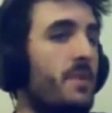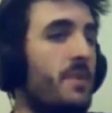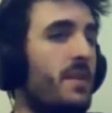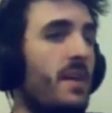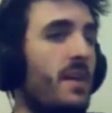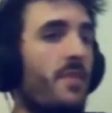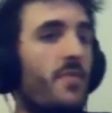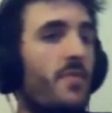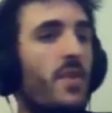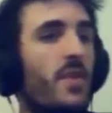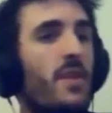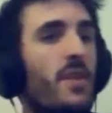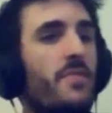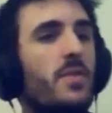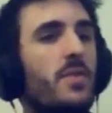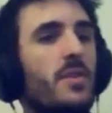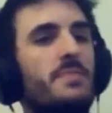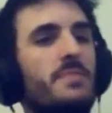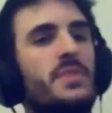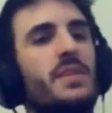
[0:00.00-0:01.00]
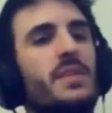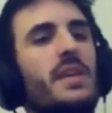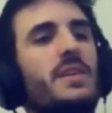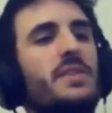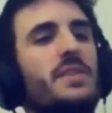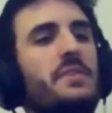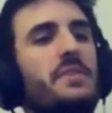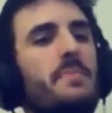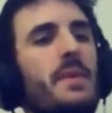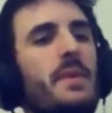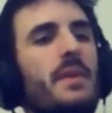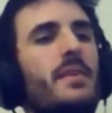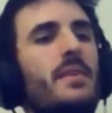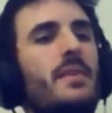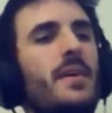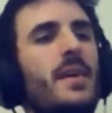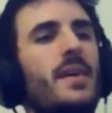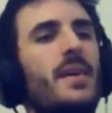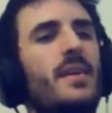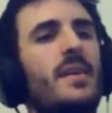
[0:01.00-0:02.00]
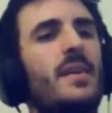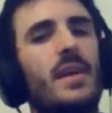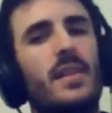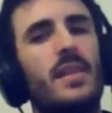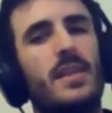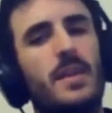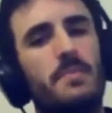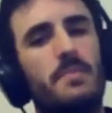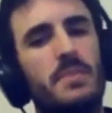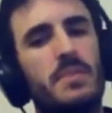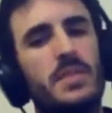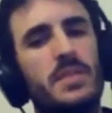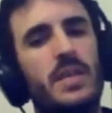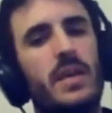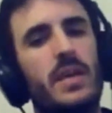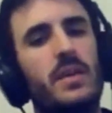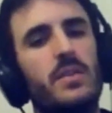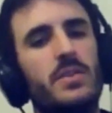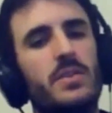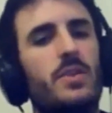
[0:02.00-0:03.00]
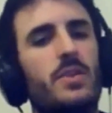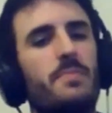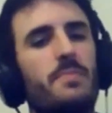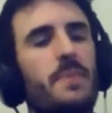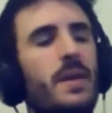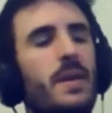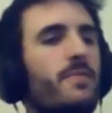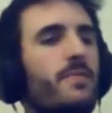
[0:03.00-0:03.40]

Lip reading: But if I ever got obsessed about like a particular topic,